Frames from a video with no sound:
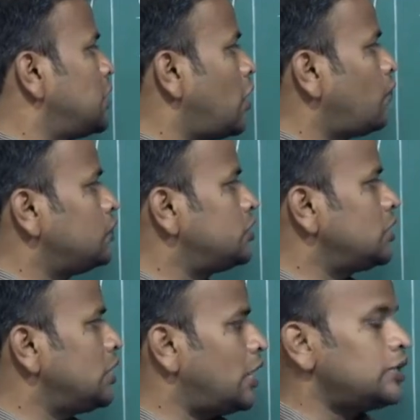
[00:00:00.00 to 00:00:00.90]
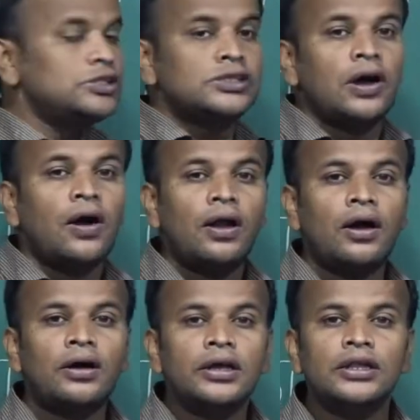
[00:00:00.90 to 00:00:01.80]
f, g, h
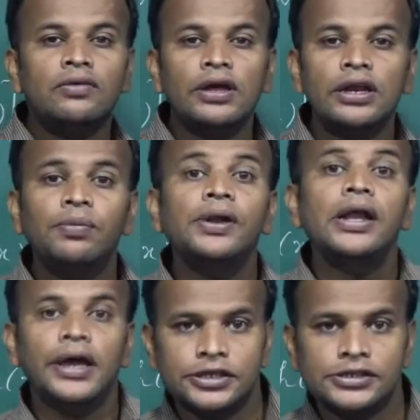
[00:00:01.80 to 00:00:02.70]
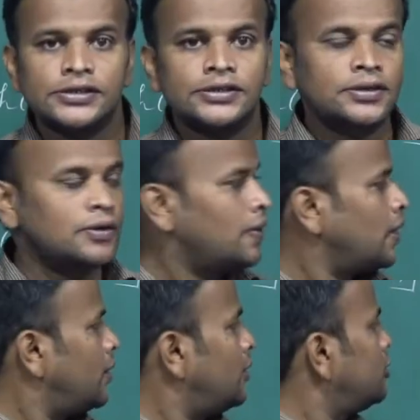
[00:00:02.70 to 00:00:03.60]
along in the variable x.
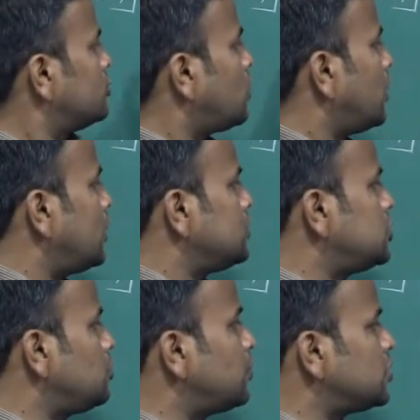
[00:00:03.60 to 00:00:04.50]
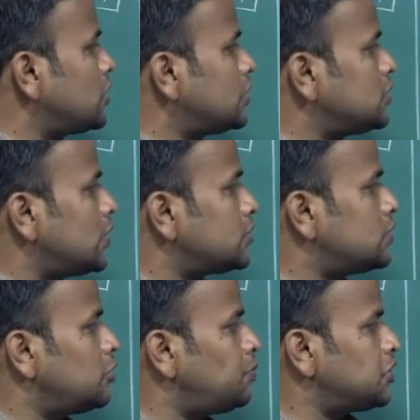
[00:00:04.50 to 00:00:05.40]
So I write g plus h as
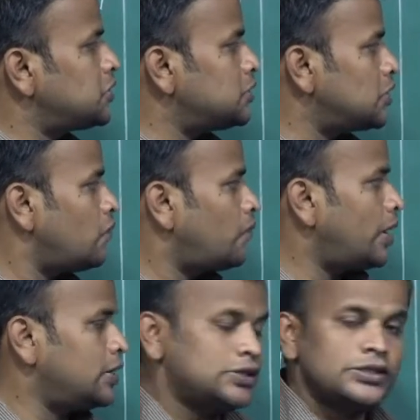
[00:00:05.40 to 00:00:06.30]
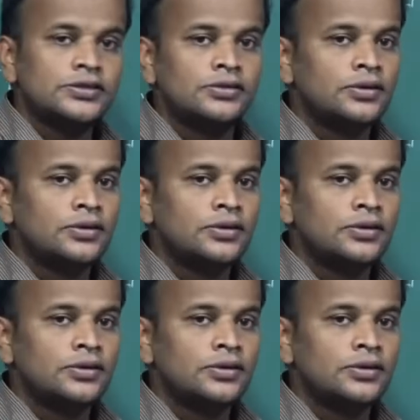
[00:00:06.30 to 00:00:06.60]
g plus h of x.